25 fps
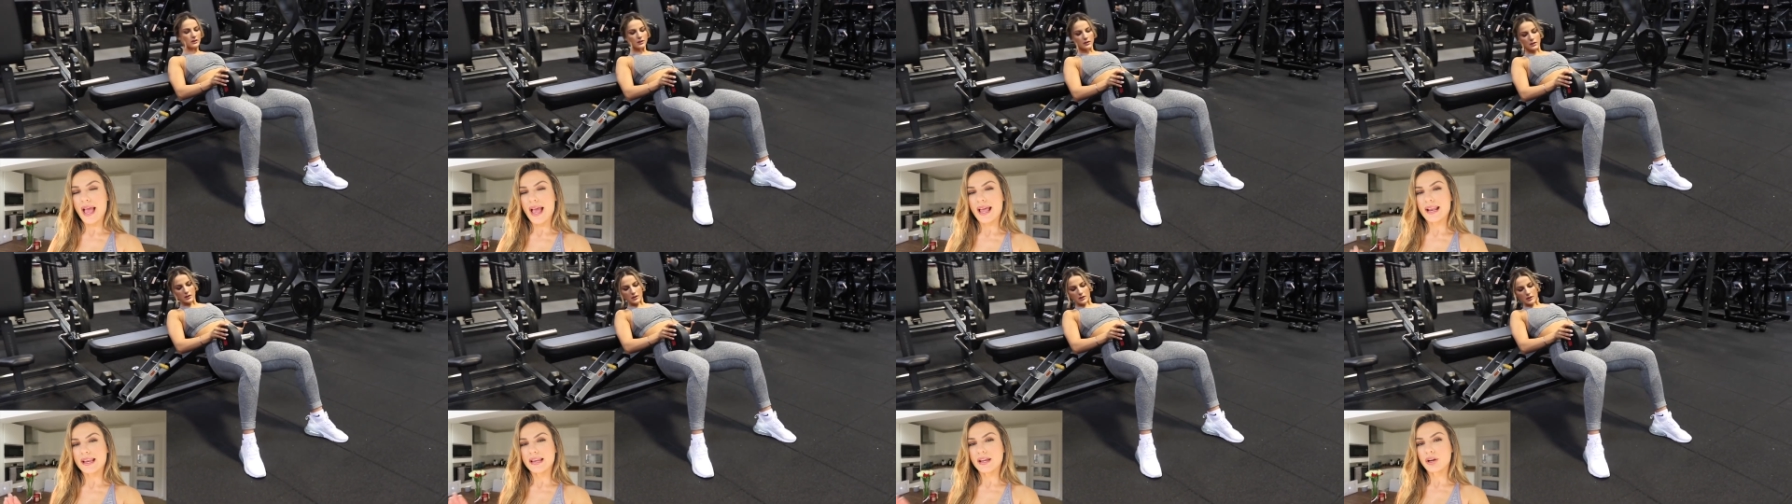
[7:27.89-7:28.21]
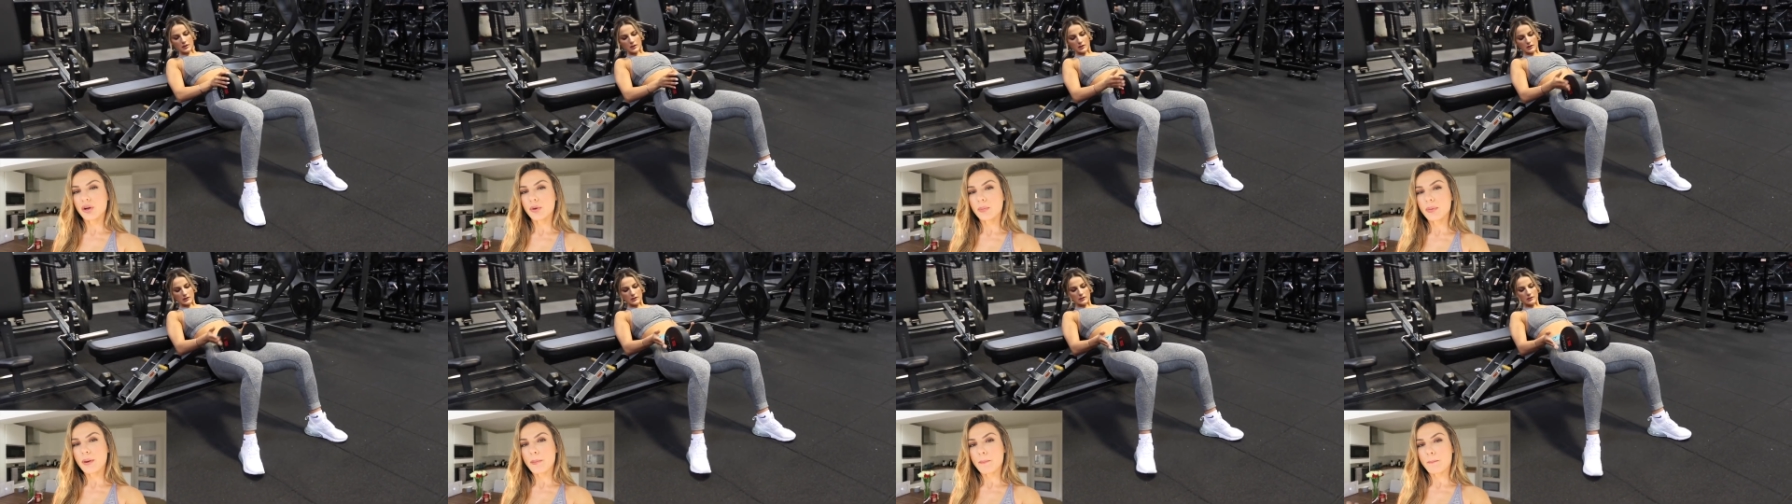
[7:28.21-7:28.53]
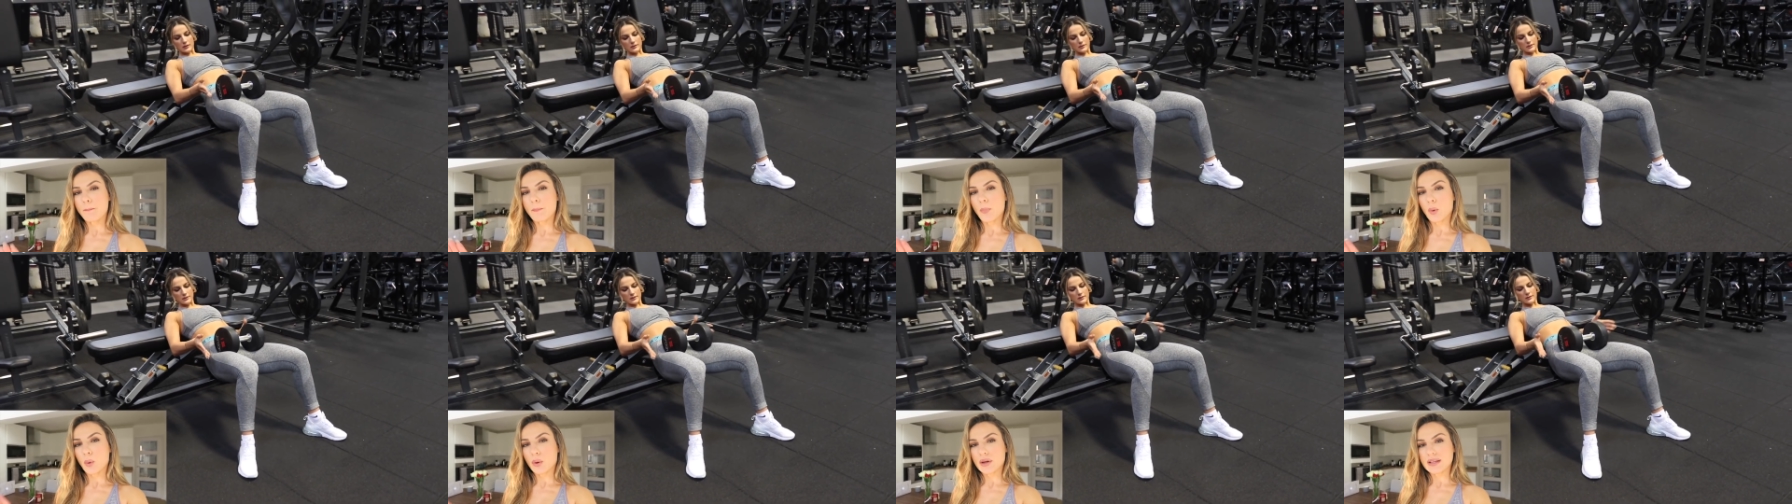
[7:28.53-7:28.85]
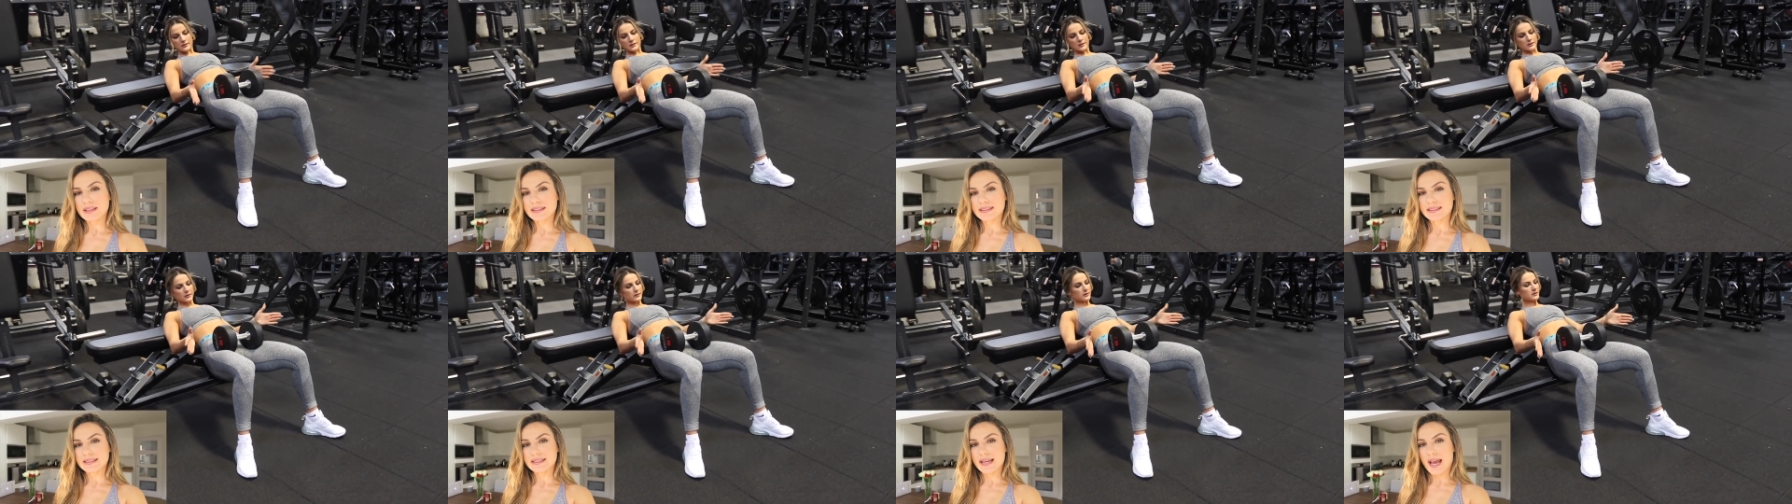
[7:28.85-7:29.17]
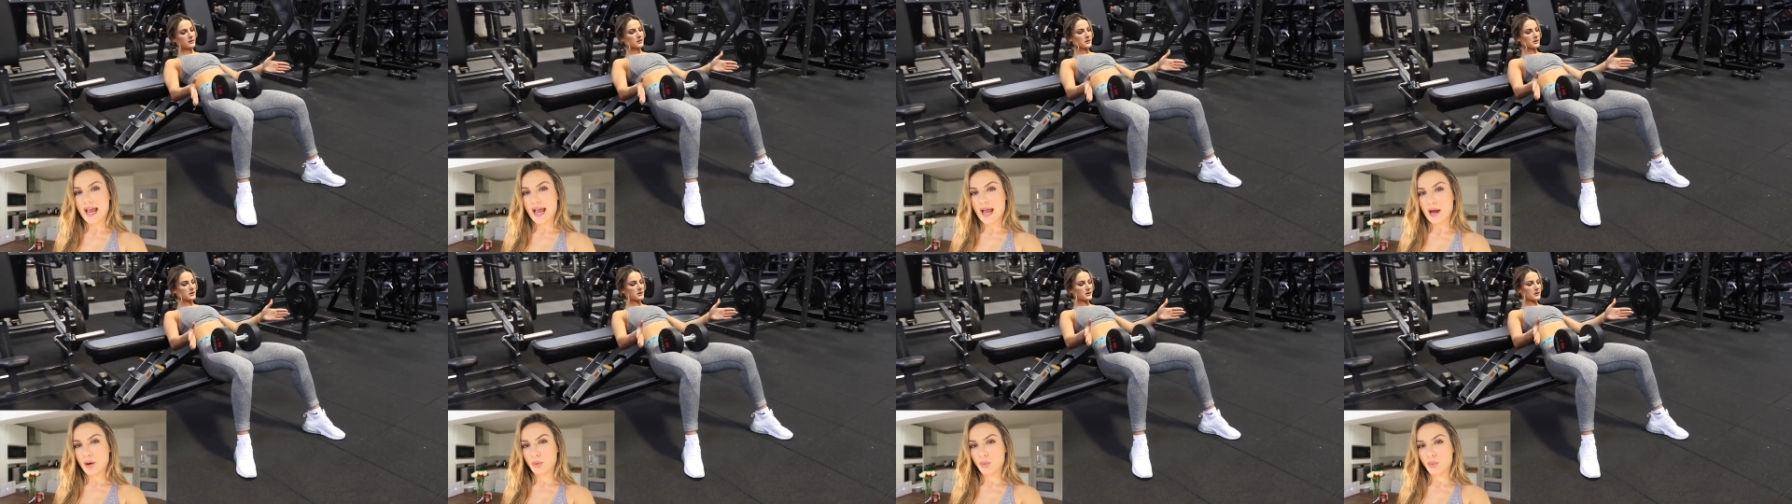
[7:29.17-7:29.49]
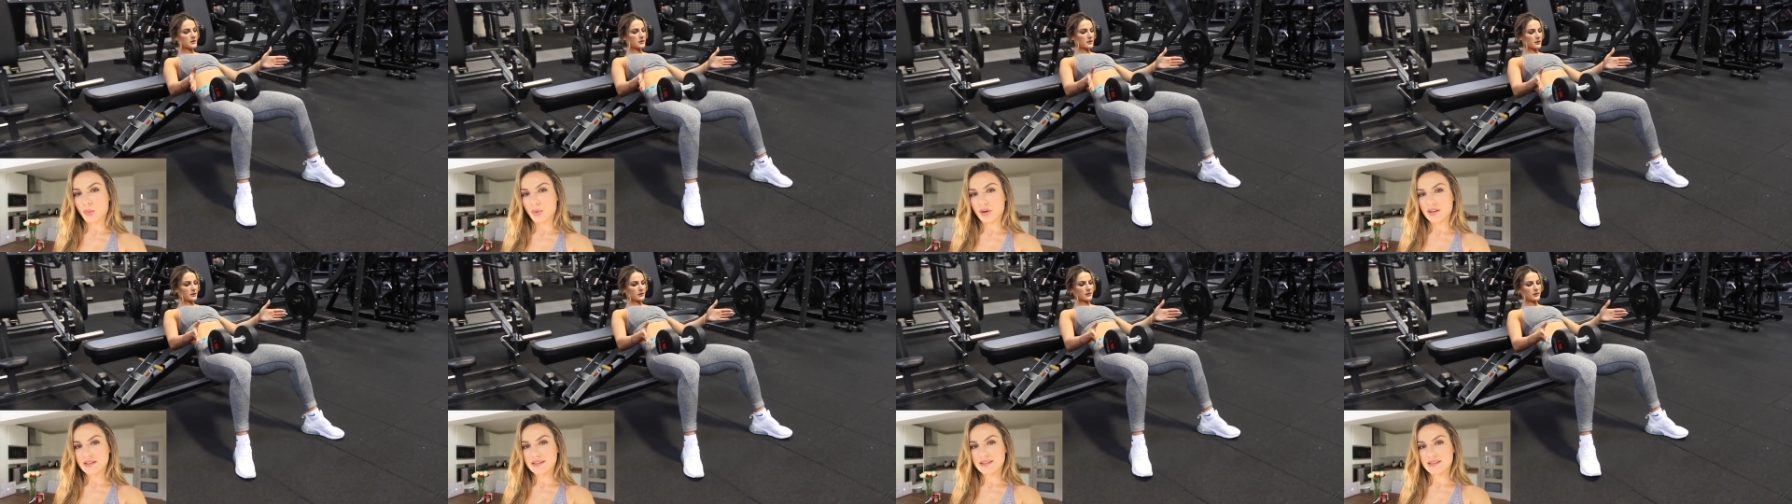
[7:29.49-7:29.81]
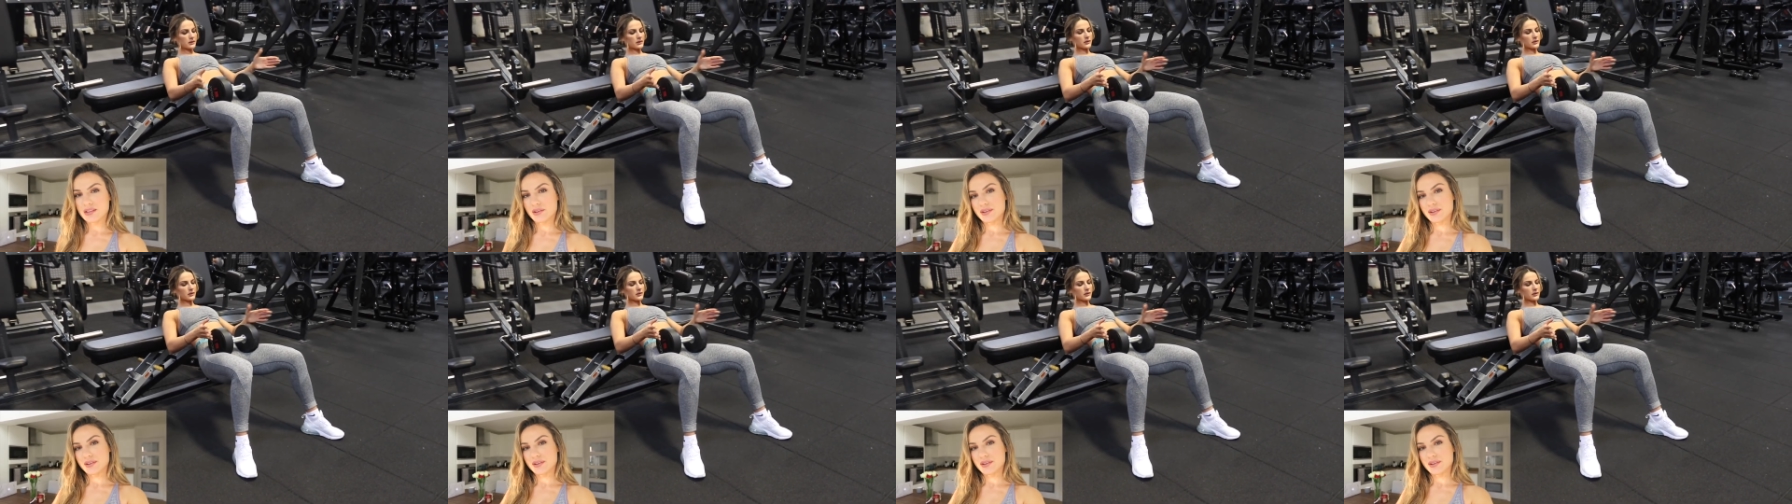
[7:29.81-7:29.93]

a little bit pointed outwards.